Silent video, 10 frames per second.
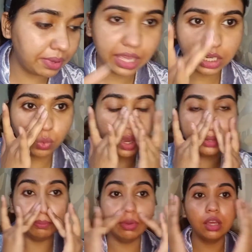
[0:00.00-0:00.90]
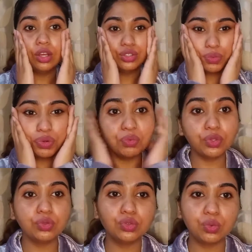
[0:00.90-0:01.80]
any wipe. I'm gonna
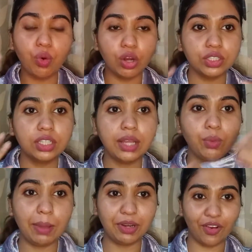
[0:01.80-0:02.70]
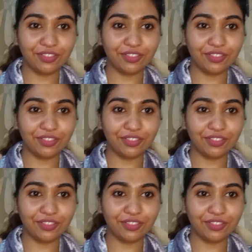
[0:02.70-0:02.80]
use water and wipe it off.